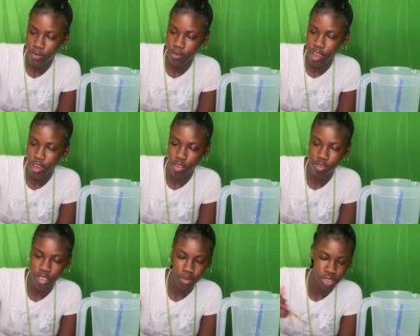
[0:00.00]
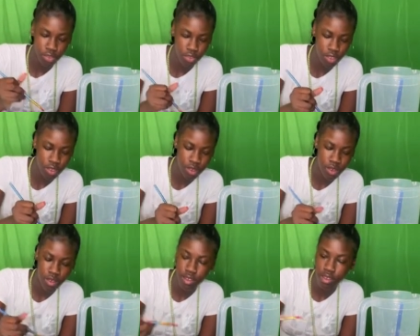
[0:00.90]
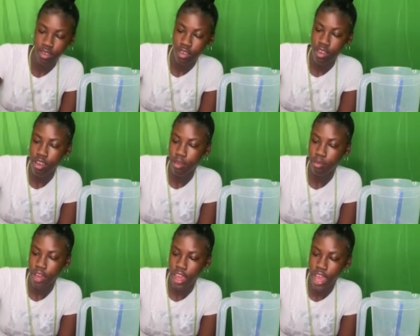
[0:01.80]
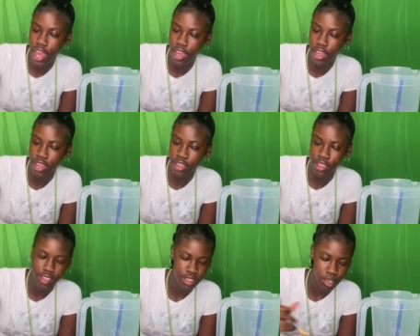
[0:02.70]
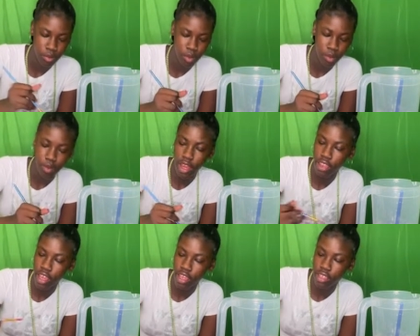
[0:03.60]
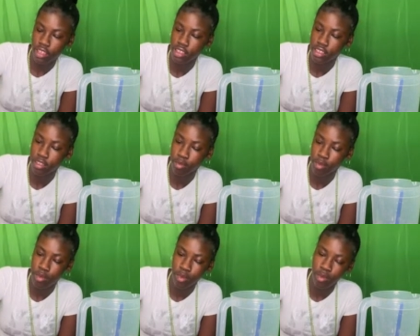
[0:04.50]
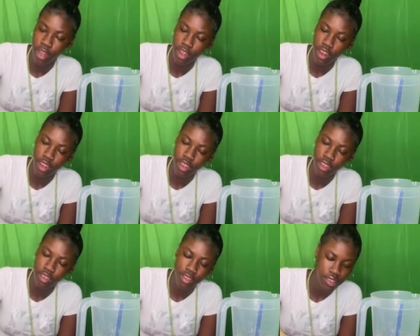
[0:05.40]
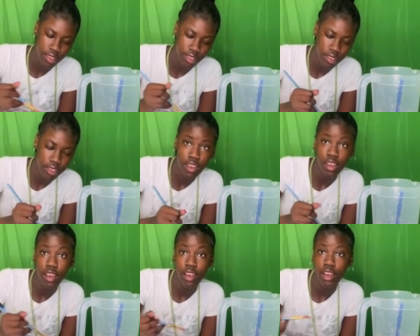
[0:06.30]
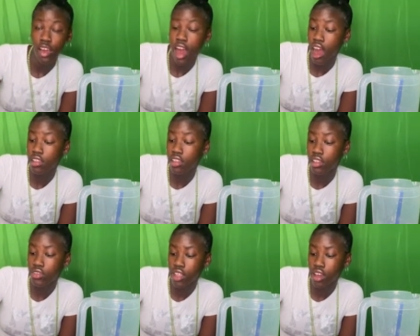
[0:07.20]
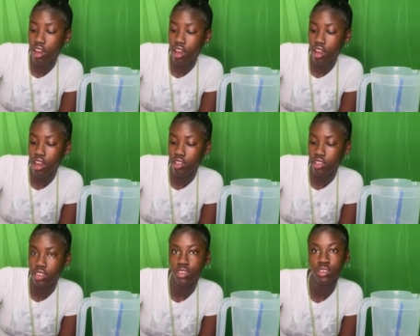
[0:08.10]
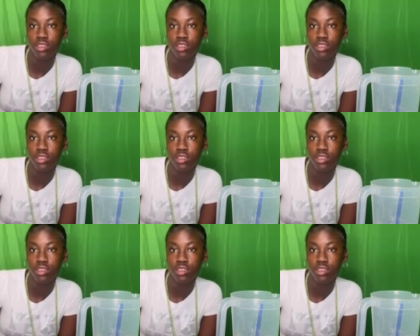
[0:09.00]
failed Christmas tree. Well, hey, some people might like it, some people might not. How lovely are your